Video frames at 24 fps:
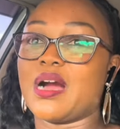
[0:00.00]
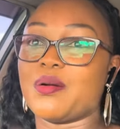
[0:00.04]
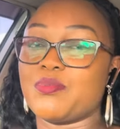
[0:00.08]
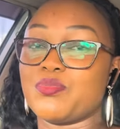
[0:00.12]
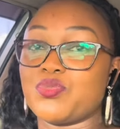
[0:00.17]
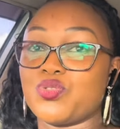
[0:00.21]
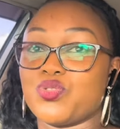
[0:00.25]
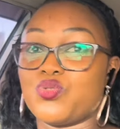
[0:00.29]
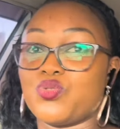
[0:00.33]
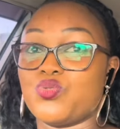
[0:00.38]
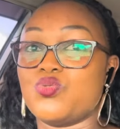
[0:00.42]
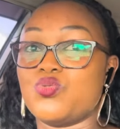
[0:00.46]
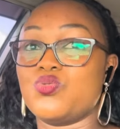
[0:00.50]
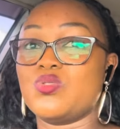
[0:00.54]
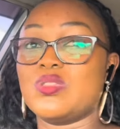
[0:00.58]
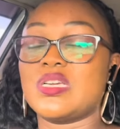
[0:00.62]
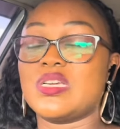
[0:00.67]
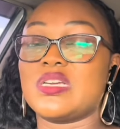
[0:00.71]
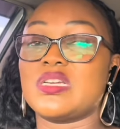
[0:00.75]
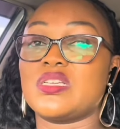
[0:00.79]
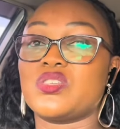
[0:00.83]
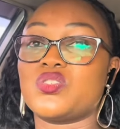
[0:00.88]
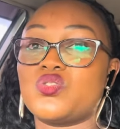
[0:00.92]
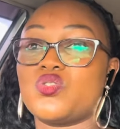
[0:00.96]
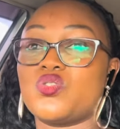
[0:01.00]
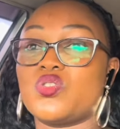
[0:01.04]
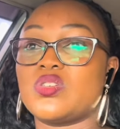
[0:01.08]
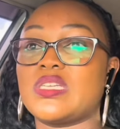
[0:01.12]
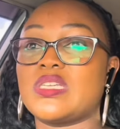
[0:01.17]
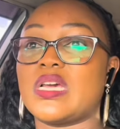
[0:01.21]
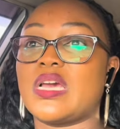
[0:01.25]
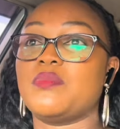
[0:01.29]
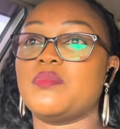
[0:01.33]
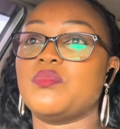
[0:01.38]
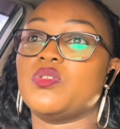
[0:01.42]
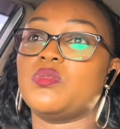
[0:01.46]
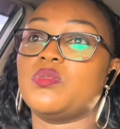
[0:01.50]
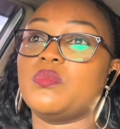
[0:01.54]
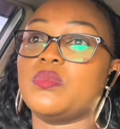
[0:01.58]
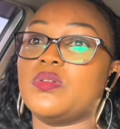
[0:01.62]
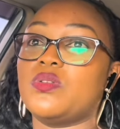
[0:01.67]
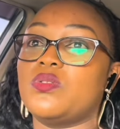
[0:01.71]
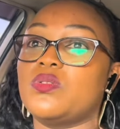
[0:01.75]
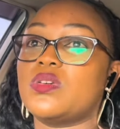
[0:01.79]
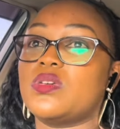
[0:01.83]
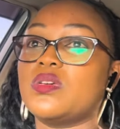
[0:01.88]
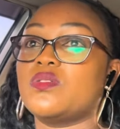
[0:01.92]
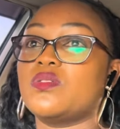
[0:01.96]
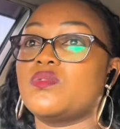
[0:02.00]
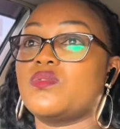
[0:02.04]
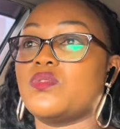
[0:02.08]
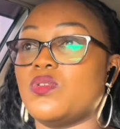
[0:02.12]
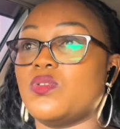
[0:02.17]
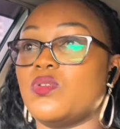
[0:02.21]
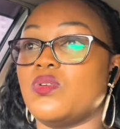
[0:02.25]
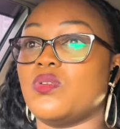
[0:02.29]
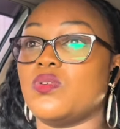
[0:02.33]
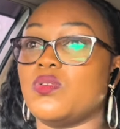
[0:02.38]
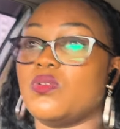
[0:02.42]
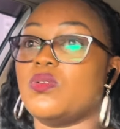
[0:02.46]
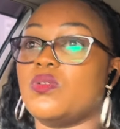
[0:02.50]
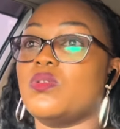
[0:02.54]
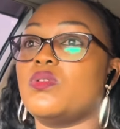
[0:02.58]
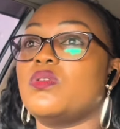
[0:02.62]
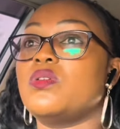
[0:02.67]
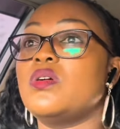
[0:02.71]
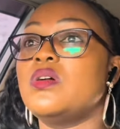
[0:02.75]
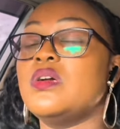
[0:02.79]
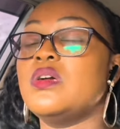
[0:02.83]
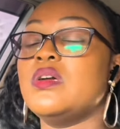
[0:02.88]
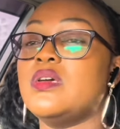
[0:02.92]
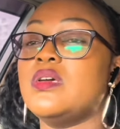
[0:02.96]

come through there is no time to you're looking for